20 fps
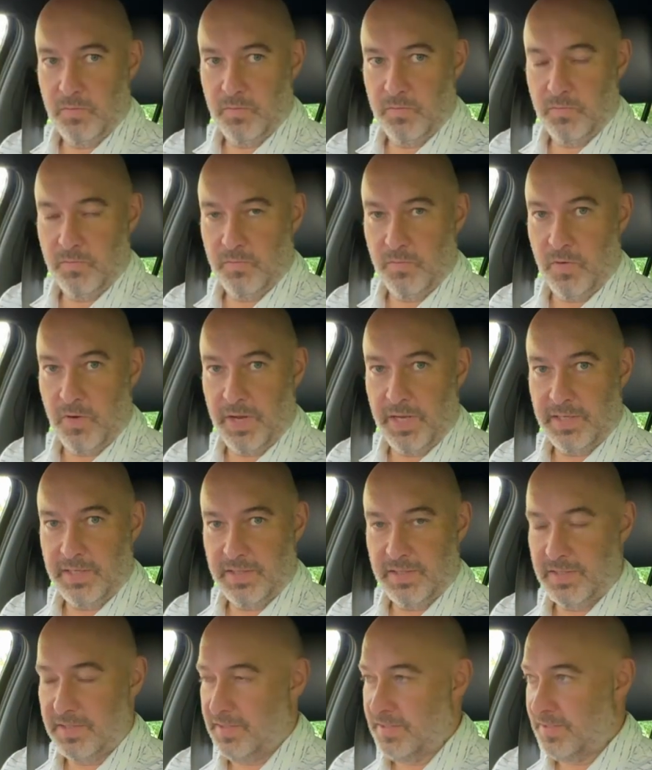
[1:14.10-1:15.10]
Right,
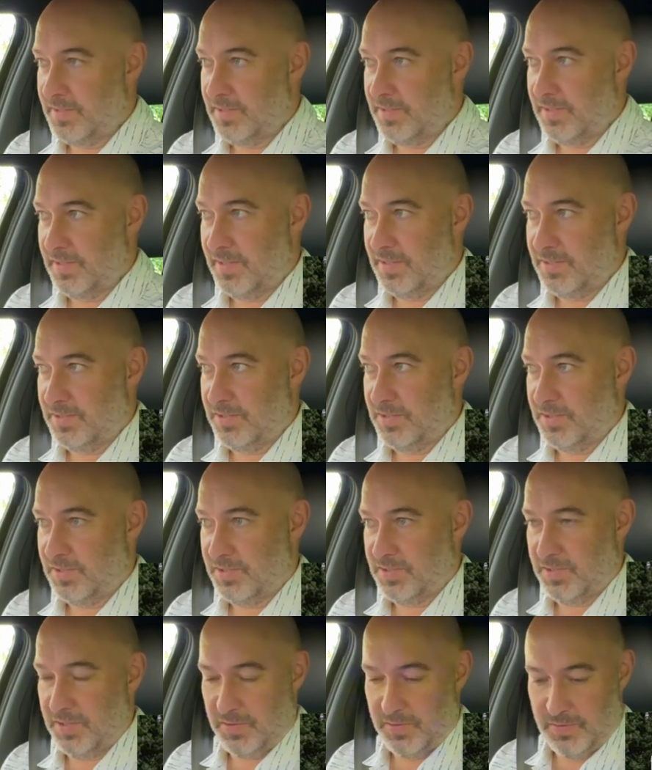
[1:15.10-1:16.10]
let's just
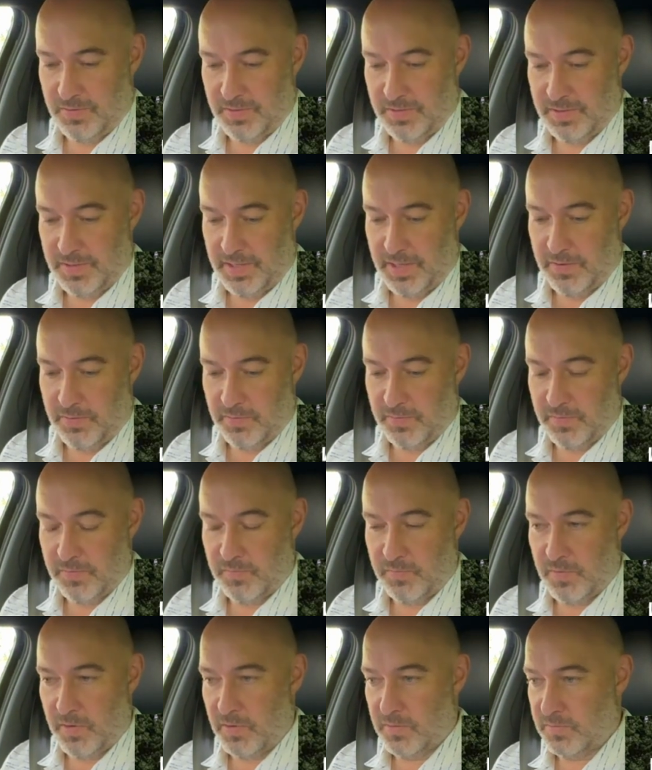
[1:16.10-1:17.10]
start out on the
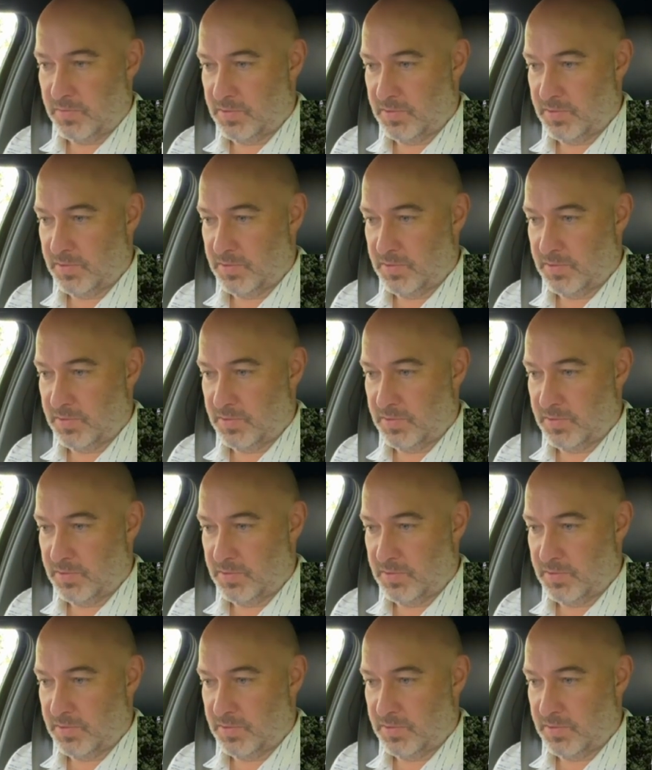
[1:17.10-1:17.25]
road.